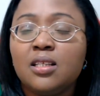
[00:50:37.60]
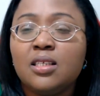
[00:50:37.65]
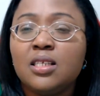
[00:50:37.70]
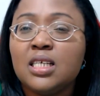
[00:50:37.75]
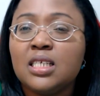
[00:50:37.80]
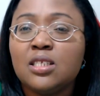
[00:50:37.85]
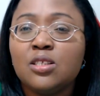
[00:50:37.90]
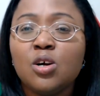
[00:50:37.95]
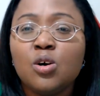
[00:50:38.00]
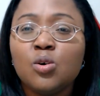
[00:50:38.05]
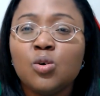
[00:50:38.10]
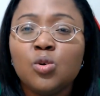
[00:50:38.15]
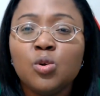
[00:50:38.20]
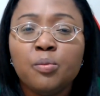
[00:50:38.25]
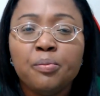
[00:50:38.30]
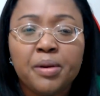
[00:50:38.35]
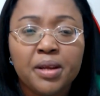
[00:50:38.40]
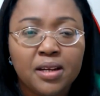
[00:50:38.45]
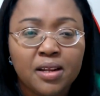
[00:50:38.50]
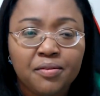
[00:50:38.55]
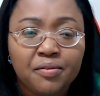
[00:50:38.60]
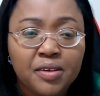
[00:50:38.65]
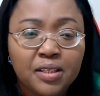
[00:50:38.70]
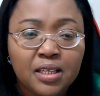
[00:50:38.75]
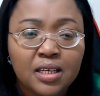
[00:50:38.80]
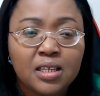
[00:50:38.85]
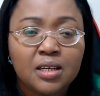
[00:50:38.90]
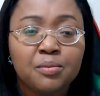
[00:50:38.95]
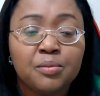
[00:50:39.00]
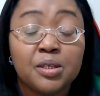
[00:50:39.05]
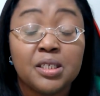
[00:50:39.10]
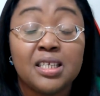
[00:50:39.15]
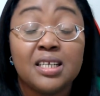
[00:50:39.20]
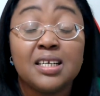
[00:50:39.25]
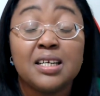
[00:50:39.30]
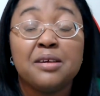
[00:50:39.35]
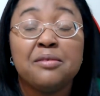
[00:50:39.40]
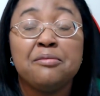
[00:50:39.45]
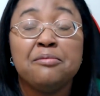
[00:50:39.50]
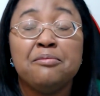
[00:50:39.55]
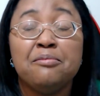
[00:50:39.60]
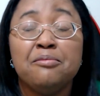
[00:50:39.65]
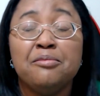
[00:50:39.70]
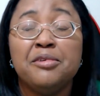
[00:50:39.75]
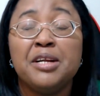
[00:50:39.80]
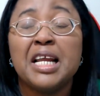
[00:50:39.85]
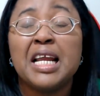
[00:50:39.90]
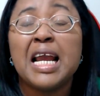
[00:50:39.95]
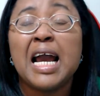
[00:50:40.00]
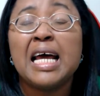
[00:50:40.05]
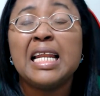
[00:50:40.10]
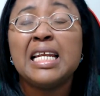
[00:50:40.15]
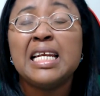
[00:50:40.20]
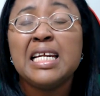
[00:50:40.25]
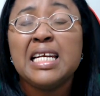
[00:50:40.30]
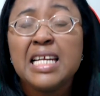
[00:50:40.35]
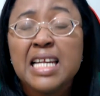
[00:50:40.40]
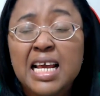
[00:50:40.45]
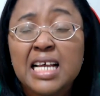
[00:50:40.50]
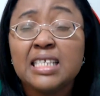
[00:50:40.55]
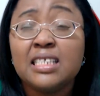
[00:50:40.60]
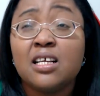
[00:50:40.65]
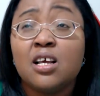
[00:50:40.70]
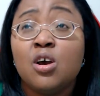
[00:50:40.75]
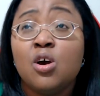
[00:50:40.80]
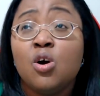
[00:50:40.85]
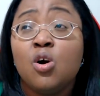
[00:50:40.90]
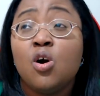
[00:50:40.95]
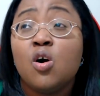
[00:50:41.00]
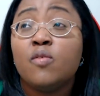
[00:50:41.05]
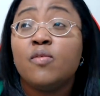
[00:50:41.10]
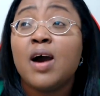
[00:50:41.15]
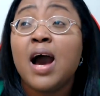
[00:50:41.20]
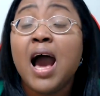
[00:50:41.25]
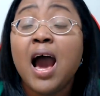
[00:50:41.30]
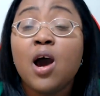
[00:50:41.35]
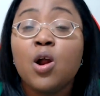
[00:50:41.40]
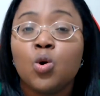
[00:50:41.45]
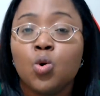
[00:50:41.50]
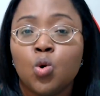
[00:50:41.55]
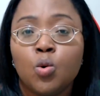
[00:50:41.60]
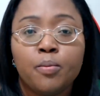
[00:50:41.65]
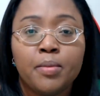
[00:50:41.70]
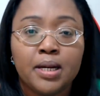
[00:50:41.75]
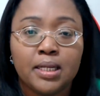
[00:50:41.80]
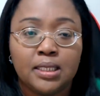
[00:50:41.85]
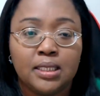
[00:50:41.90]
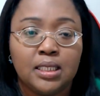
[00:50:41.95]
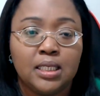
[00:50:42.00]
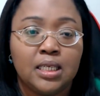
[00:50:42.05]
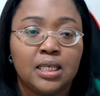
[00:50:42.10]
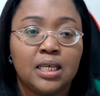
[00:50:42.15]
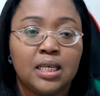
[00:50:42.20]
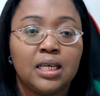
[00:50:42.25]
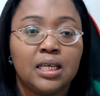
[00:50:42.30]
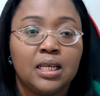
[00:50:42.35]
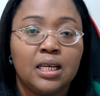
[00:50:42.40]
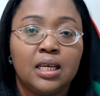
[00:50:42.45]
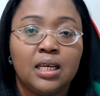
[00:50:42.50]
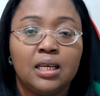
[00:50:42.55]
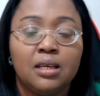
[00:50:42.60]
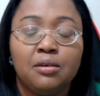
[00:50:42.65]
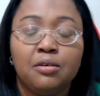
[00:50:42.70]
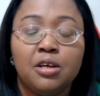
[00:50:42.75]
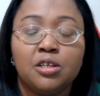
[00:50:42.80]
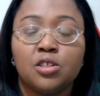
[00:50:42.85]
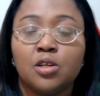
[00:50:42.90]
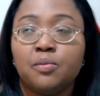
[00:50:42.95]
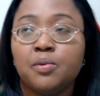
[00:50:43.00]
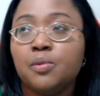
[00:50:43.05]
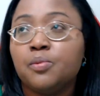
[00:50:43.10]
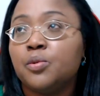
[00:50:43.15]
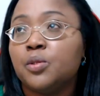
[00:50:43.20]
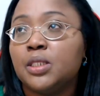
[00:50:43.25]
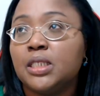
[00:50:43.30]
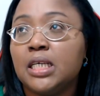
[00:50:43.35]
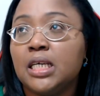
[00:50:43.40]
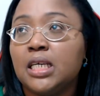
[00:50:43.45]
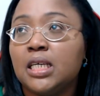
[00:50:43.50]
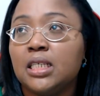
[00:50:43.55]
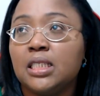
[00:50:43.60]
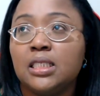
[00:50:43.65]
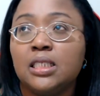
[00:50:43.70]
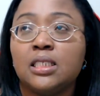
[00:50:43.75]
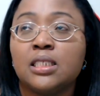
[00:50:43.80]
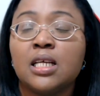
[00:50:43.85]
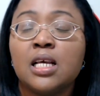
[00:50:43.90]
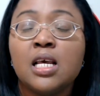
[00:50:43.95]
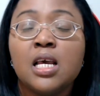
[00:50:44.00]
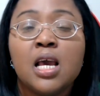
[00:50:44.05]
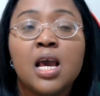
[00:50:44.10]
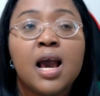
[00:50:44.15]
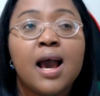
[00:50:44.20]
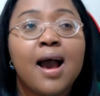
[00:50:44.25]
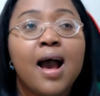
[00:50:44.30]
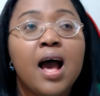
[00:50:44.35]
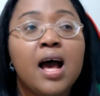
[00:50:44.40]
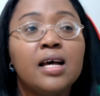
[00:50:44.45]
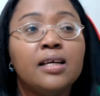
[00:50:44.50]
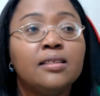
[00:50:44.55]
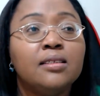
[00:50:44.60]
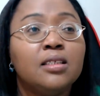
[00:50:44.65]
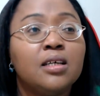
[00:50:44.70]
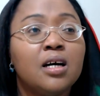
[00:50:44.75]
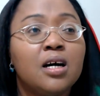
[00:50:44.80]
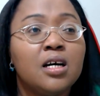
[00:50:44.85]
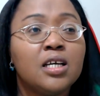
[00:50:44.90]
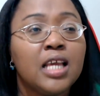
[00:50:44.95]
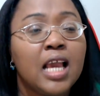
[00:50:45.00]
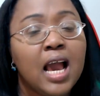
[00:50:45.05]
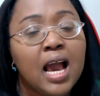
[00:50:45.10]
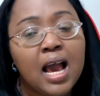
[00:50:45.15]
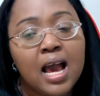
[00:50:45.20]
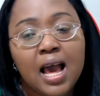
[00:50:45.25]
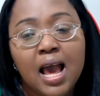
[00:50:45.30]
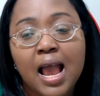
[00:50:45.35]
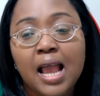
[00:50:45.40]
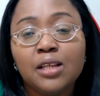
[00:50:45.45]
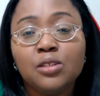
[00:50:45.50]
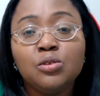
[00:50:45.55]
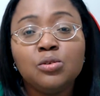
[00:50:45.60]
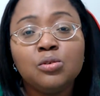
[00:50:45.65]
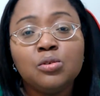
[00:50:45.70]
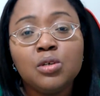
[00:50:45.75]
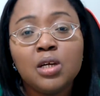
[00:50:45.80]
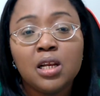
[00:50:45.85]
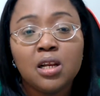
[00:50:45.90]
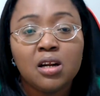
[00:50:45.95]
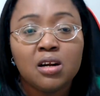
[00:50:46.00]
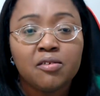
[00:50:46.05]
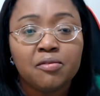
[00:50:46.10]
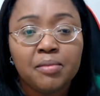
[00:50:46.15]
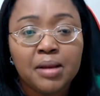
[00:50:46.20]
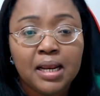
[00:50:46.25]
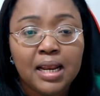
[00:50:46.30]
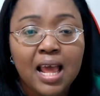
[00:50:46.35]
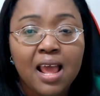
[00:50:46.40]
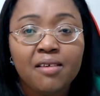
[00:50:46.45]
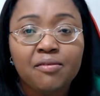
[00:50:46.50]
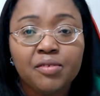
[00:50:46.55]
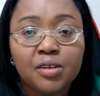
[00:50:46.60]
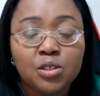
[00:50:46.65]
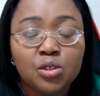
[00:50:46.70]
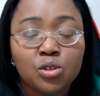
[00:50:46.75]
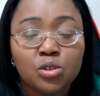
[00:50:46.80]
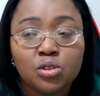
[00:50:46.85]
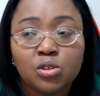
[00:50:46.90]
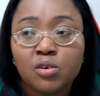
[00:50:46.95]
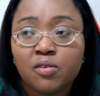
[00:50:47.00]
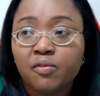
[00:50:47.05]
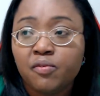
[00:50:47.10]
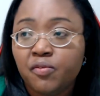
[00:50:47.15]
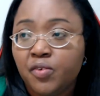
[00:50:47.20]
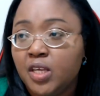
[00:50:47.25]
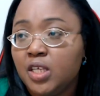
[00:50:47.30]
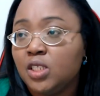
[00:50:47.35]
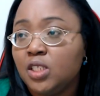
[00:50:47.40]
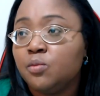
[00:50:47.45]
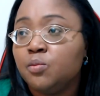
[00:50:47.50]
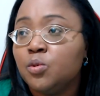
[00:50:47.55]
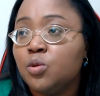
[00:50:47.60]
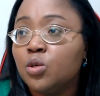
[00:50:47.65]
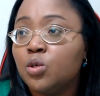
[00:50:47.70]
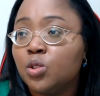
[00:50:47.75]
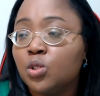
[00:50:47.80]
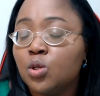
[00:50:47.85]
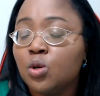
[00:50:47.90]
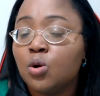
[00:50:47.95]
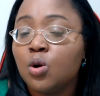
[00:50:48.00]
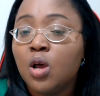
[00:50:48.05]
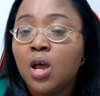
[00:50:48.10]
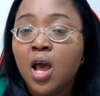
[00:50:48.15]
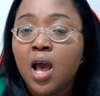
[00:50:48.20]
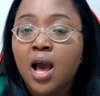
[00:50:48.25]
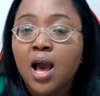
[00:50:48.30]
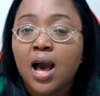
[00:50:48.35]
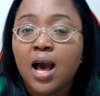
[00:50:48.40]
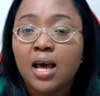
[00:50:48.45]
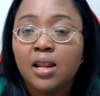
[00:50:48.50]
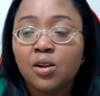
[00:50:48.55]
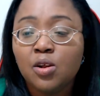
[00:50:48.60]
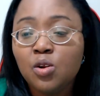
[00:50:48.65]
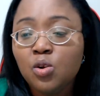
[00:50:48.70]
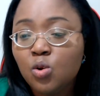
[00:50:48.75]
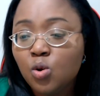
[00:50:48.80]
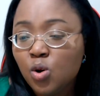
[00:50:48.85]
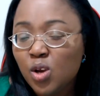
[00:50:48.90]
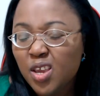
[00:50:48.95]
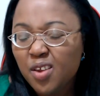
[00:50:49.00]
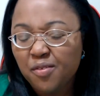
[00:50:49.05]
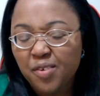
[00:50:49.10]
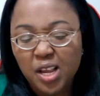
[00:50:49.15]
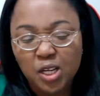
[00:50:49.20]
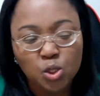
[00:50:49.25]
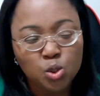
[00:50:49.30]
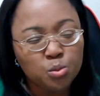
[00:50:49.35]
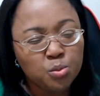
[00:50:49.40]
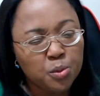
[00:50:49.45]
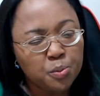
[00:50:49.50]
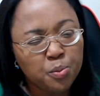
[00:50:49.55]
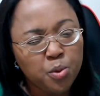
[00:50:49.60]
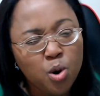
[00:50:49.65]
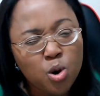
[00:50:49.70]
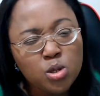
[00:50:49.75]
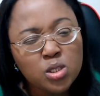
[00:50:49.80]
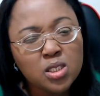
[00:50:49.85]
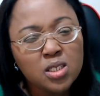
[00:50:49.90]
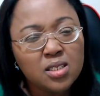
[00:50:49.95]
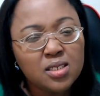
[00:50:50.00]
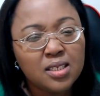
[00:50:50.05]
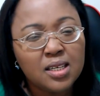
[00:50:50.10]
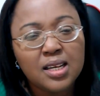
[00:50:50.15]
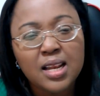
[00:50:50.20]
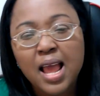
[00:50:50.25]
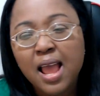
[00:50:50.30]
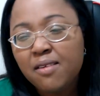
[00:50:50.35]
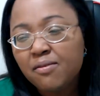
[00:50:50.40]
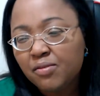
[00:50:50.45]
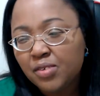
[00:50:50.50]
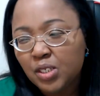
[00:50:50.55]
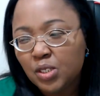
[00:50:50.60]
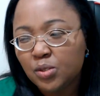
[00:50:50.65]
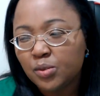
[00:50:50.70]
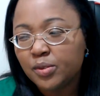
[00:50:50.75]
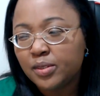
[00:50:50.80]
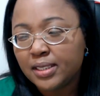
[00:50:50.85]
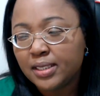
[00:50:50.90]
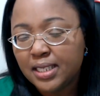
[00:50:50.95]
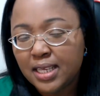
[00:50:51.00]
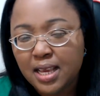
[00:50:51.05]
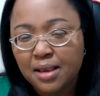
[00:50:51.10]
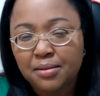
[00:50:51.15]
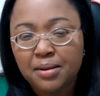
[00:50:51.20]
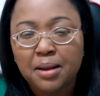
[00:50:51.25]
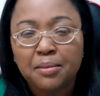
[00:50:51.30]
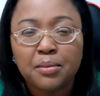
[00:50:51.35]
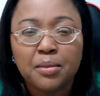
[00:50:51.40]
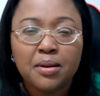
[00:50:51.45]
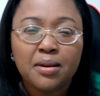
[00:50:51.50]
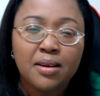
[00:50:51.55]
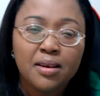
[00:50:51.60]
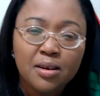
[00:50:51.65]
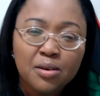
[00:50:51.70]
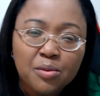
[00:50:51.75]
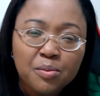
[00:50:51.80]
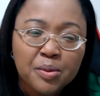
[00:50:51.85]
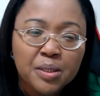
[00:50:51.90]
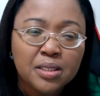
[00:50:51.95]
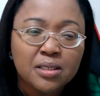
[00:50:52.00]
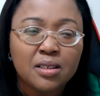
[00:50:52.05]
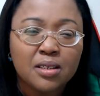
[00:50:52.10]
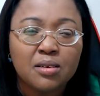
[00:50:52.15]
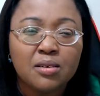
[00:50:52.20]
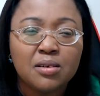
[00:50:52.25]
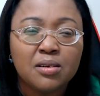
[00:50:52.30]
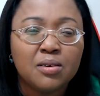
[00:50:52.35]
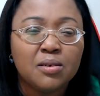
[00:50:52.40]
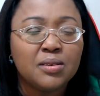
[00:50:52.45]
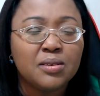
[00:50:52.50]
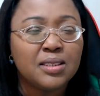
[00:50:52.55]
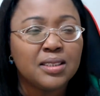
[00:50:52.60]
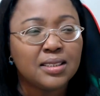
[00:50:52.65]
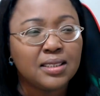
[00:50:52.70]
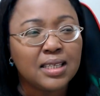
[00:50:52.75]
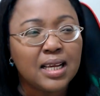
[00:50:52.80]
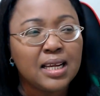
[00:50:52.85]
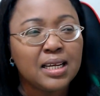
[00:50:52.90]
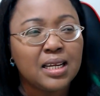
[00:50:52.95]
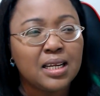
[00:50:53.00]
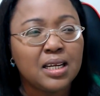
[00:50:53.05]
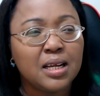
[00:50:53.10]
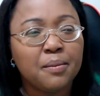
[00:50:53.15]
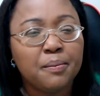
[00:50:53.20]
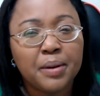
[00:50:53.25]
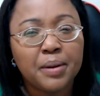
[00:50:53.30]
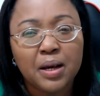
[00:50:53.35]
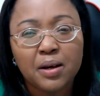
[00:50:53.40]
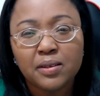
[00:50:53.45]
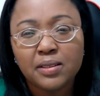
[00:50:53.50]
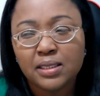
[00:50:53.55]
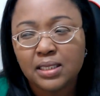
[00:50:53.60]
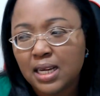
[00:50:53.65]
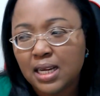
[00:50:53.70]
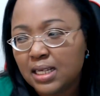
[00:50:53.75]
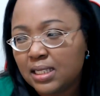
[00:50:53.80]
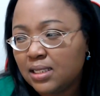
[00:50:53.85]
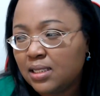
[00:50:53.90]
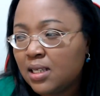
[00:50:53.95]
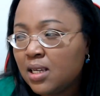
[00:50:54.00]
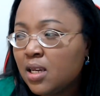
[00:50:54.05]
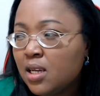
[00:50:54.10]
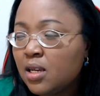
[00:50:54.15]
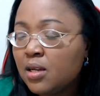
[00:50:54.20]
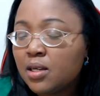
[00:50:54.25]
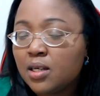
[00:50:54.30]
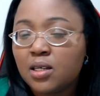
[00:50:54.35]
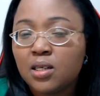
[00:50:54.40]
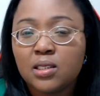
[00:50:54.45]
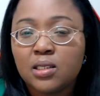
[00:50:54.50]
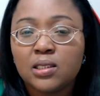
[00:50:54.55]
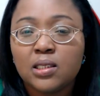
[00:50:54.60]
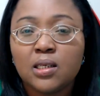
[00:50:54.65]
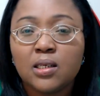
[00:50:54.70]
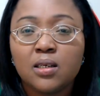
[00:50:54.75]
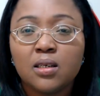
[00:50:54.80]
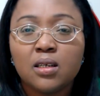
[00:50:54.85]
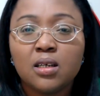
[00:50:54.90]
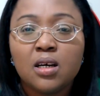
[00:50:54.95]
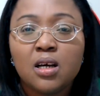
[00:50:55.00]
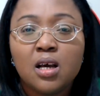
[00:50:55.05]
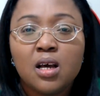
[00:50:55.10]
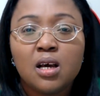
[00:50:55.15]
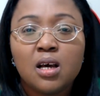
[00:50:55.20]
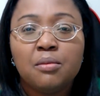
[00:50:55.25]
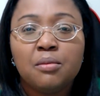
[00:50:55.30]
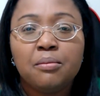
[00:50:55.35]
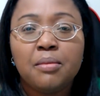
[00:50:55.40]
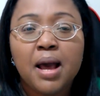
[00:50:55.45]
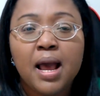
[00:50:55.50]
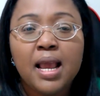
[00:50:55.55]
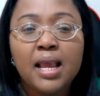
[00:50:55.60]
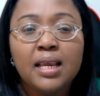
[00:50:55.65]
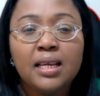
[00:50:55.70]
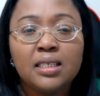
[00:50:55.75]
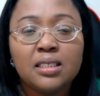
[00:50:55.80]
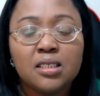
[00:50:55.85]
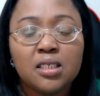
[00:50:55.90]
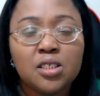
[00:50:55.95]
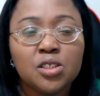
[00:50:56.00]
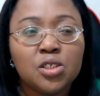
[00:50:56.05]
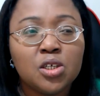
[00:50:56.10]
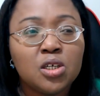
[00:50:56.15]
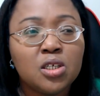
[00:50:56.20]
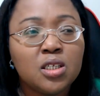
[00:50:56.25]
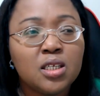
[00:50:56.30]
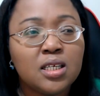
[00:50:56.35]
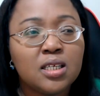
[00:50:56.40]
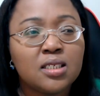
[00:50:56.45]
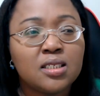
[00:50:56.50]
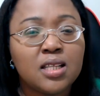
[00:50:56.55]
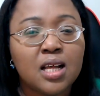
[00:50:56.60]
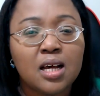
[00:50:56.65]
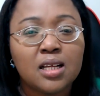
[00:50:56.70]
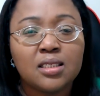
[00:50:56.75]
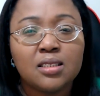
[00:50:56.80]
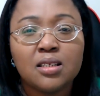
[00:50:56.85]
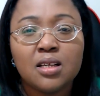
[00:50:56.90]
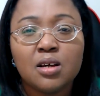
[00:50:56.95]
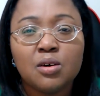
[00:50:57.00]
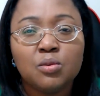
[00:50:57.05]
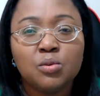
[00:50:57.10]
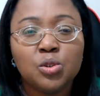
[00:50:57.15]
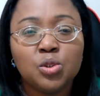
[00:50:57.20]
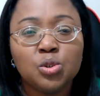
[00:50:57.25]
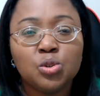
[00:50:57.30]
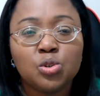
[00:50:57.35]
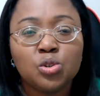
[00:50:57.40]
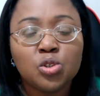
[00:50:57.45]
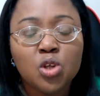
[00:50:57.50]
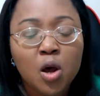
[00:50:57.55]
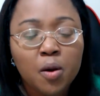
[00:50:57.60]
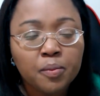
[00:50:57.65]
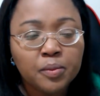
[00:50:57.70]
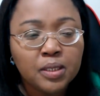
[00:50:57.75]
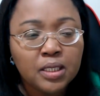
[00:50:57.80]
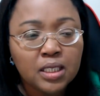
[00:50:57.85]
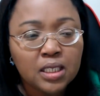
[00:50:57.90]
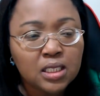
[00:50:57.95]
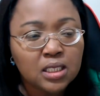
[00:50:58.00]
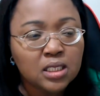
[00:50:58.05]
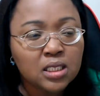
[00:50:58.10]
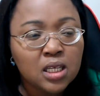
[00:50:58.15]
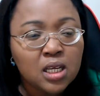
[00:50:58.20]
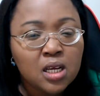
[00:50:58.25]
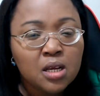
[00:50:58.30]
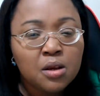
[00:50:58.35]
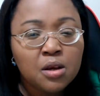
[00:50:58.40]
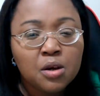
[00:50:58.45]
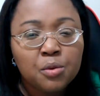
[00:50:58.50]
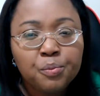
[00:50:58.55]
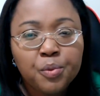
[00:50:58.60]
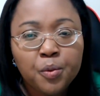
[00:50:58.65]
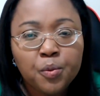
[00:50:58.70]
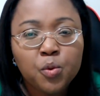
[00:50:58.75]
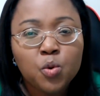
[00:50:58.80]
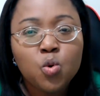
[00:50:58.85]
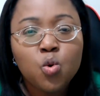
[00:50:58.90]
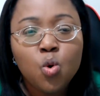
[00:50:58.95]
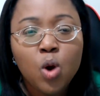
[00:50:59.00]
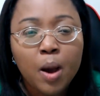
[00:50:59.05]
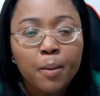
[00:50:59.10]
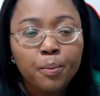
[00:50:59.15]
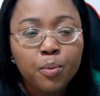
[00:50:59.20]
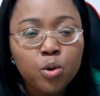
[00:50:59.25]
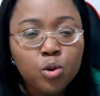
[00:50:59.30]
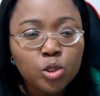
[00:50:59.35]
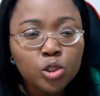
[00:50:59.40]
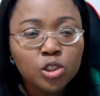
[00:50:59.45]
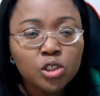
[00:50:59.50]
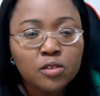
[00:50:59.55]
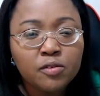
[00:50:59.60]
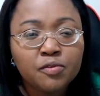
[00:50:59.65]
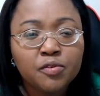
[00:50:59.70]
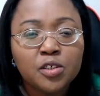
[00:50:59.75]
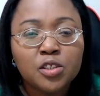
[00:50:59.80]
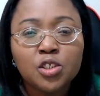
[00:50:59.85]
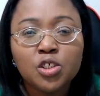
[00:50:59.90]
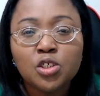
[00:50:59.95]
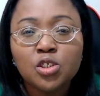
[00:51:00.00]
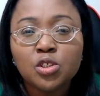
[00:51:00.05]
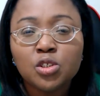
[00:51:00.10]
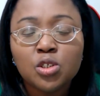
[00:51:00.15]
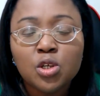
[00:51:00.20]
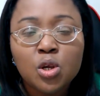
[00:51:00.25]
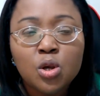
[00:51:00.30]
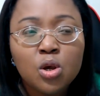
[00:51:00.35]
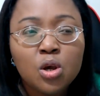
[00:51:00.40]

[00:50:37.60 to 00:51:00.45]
is not going to benefit anybody, regardless of how romantic some people think it is. And yeah, I do a lot of my live videos on Facebook, so I don't know if I should be posting the live videos here. I'm a little bit undecided about that, because my intention is that we should stop these people who are pushing for this,